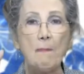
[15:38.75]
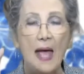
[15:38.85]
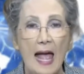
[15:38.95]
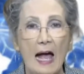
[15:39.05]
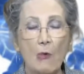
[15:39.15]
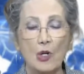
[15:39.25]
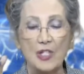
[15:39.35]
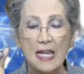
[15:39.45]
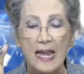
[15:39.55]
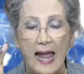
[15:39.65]

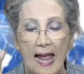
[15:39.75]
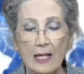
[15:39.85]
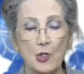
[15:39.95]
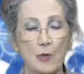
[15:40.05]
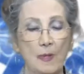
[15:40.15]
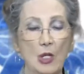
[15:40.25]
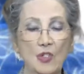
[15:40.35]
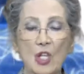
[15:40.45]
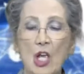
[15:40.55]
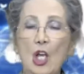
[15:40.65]
powers, and attributes